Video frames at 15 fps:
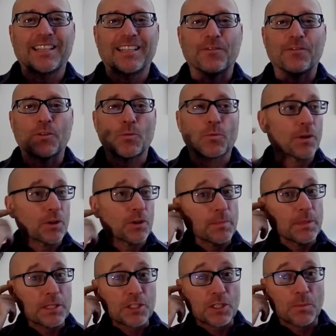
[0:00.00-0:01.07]
If you weren't, you'd
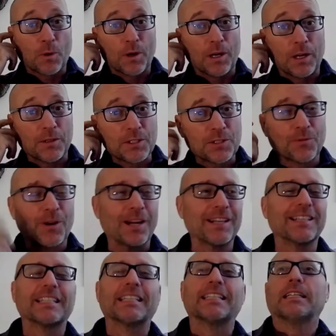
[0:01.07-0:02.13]
be somewhere else,
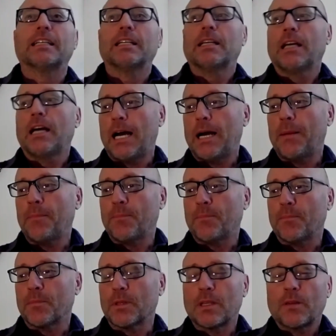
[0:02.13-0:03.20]
right?
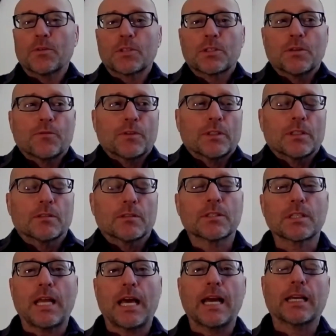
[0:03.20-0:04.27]
um, give yourself a little
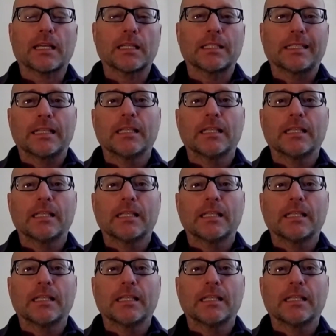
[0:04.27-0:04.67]
slack.